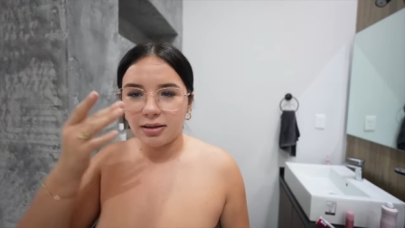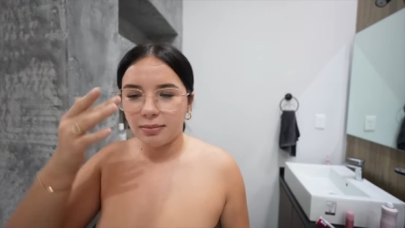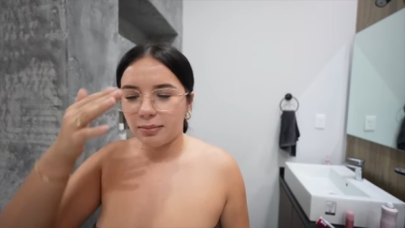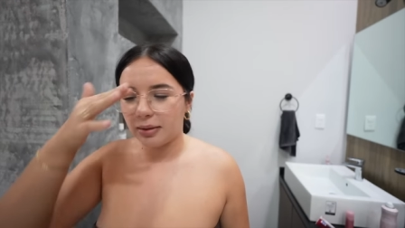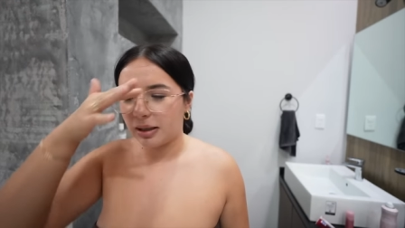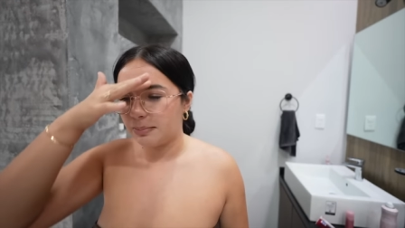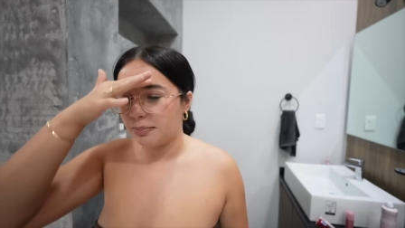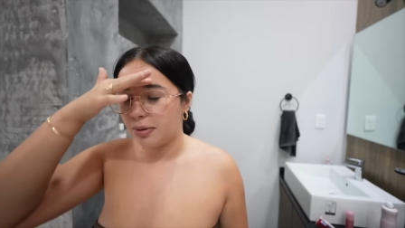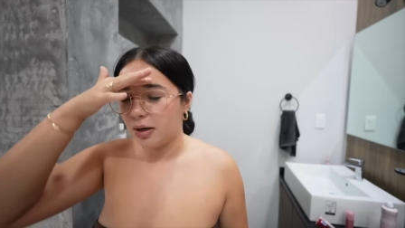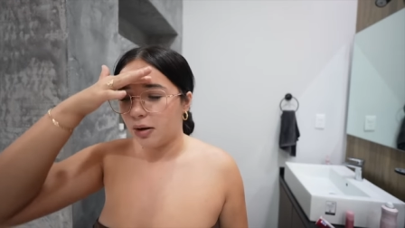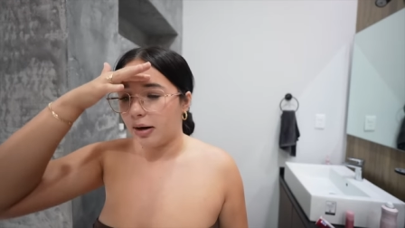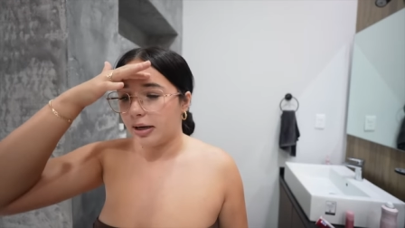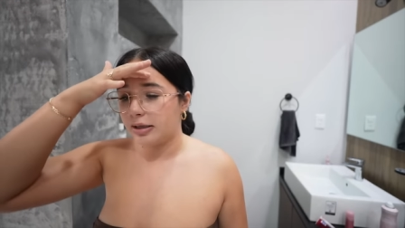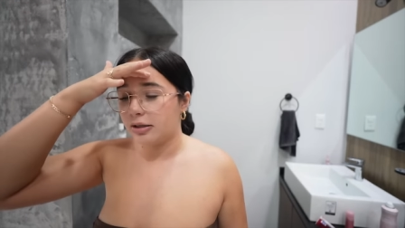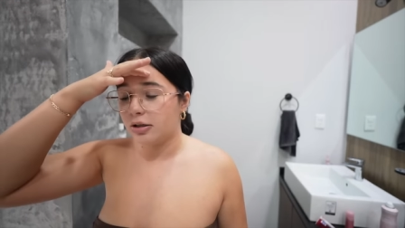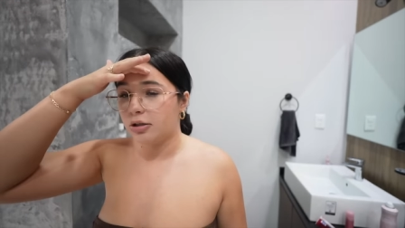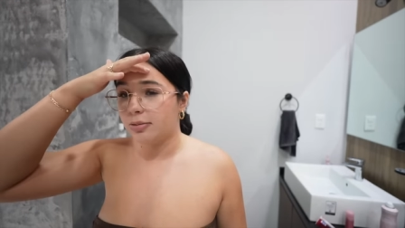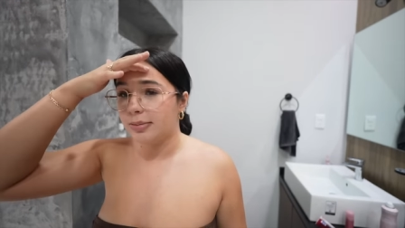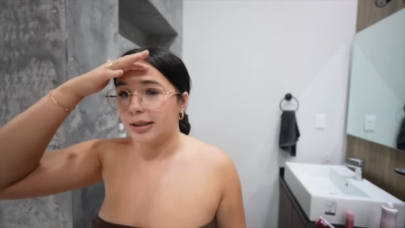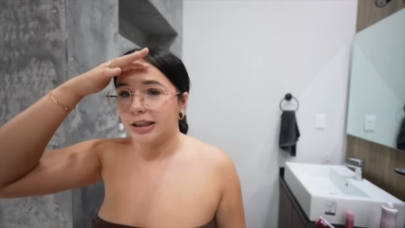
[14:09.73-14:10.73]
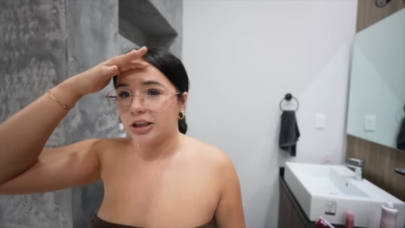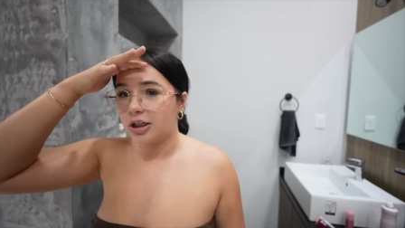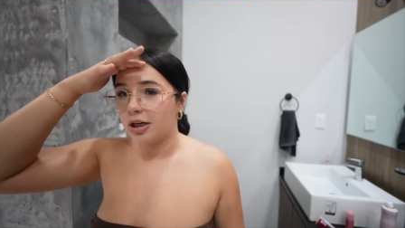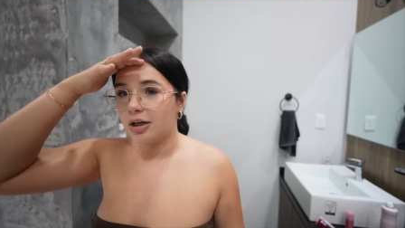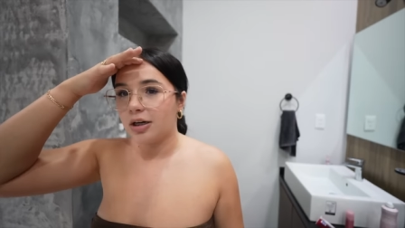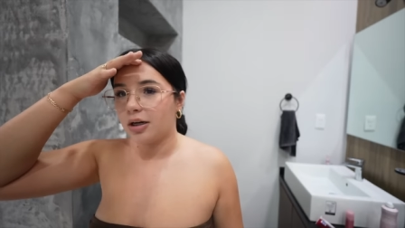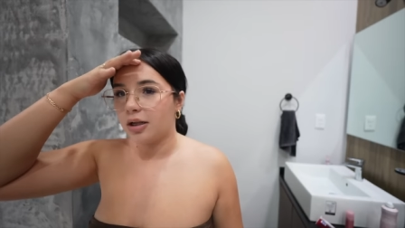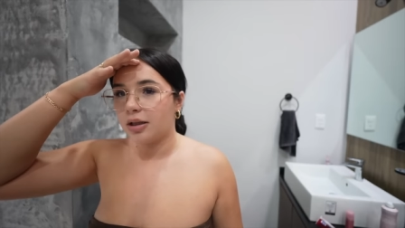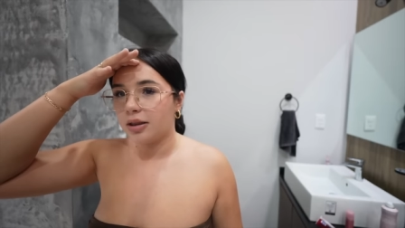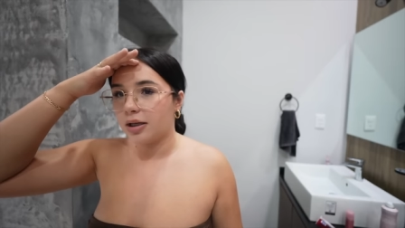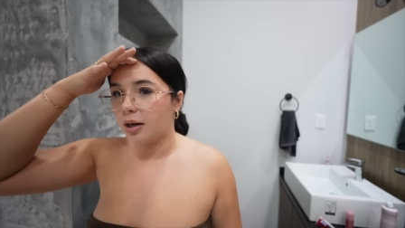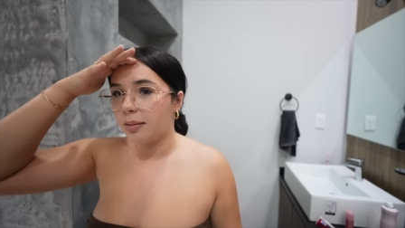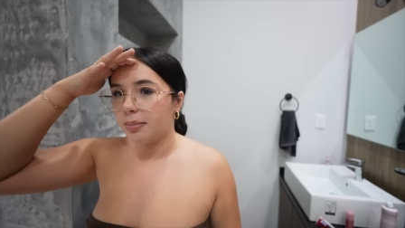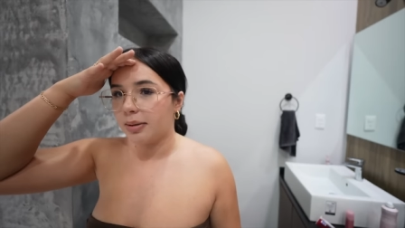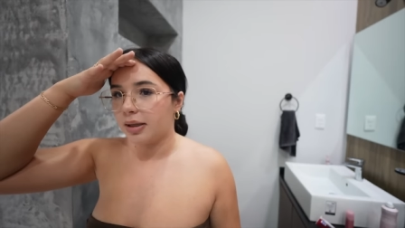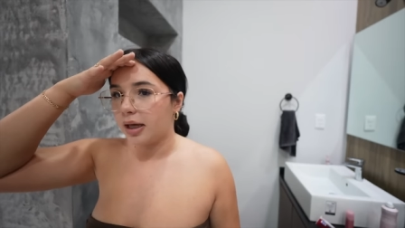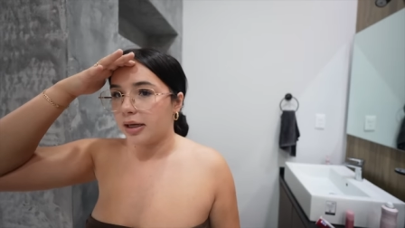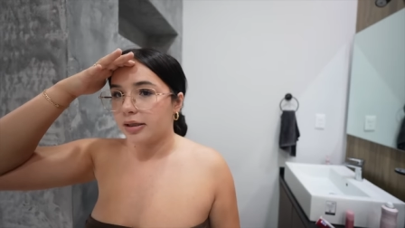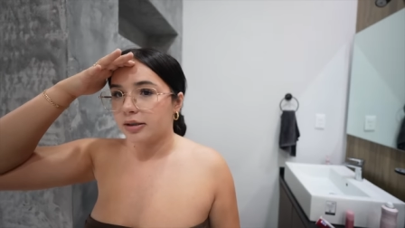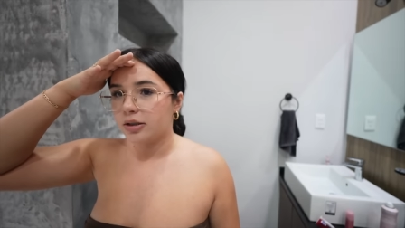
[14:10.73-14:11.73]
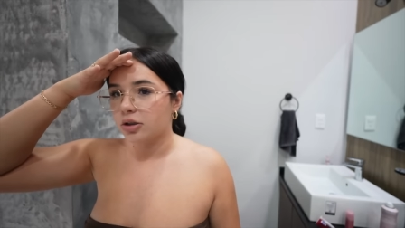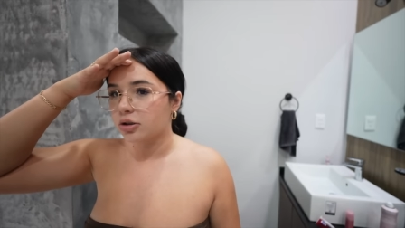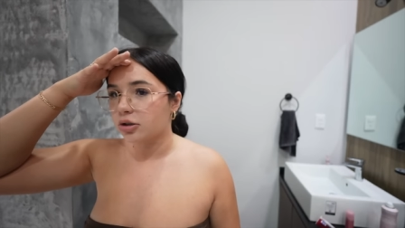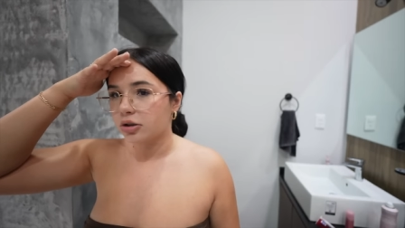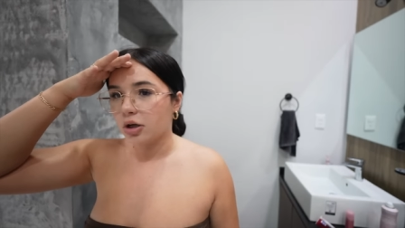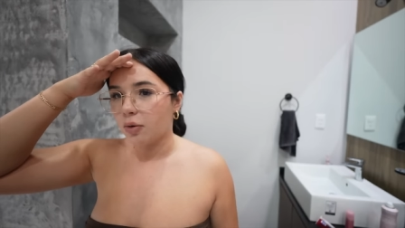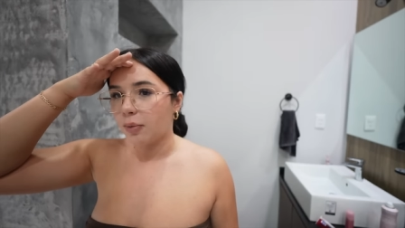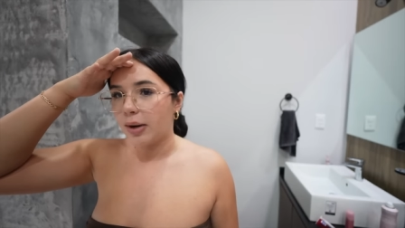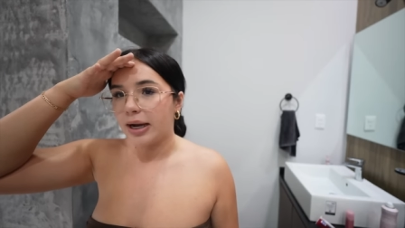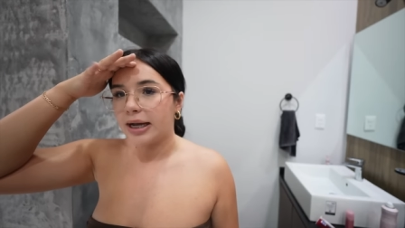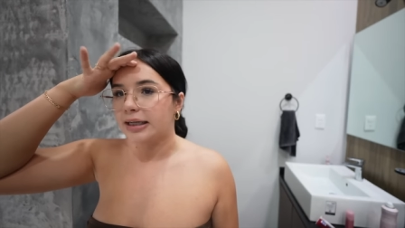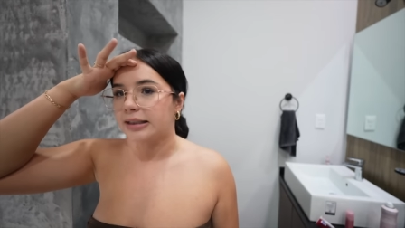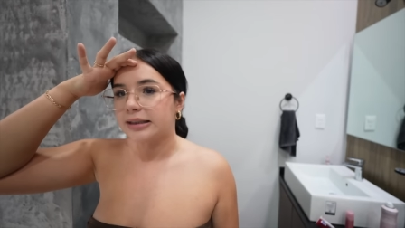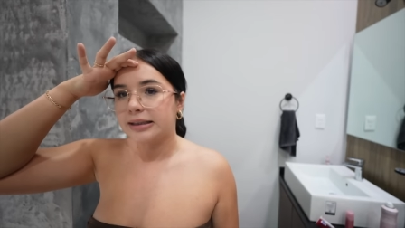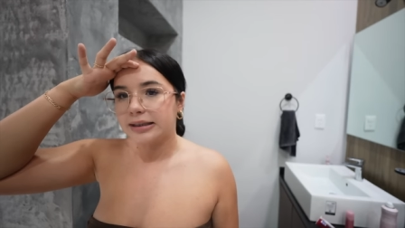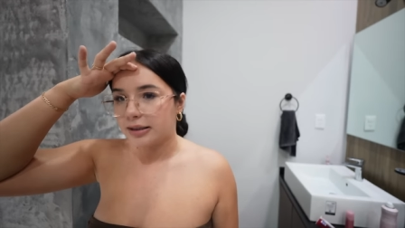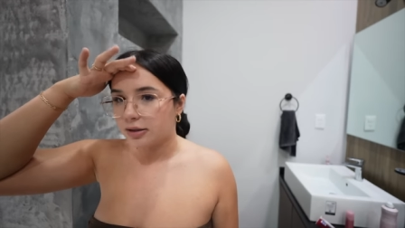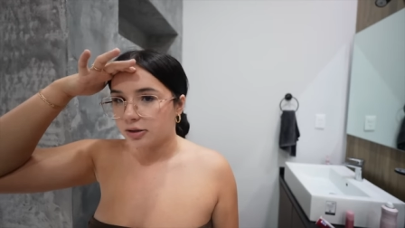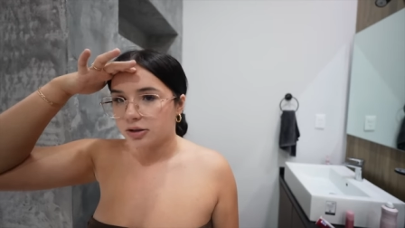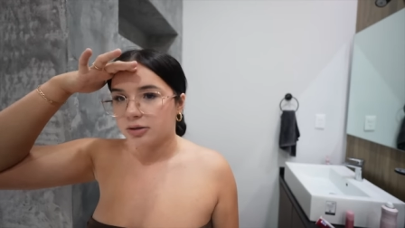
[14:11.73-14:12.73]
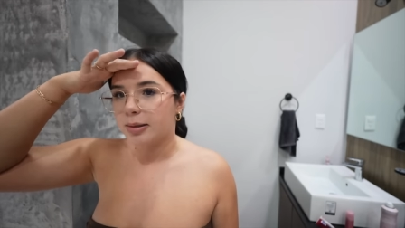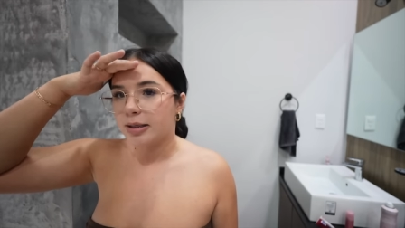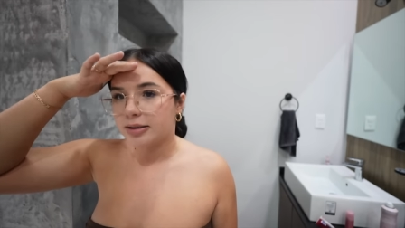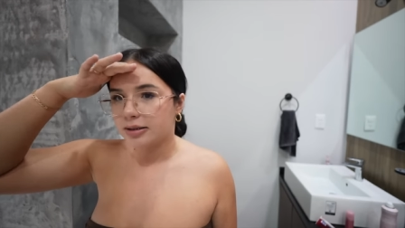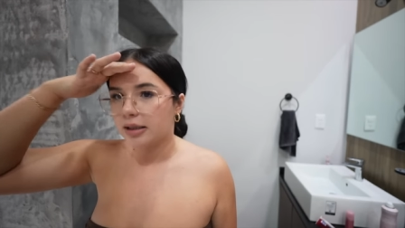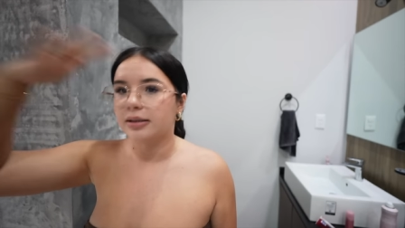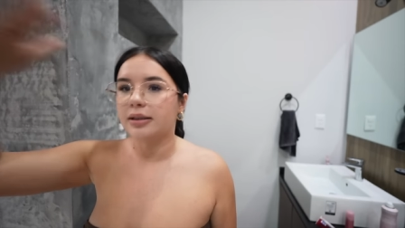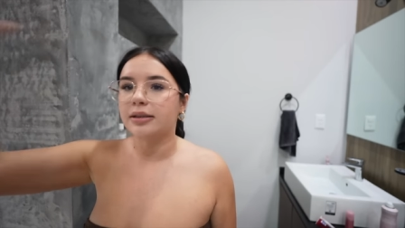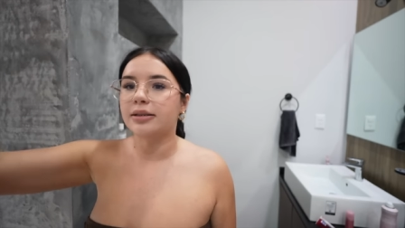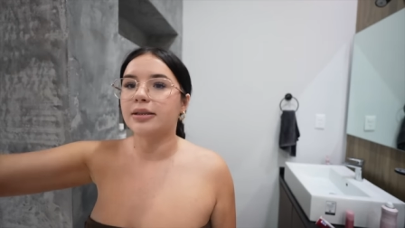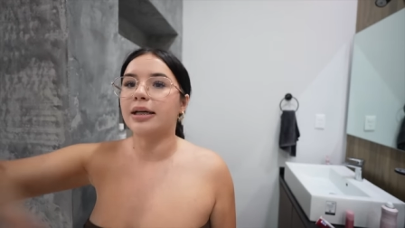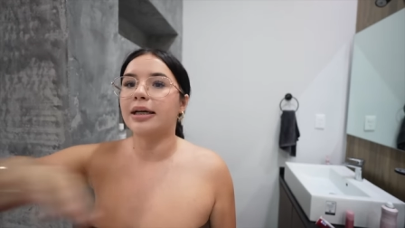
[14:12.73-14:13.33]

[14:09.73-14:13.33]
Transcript: I'm like, bro, I know you be shitting in there, but like there's no way it still smells like this.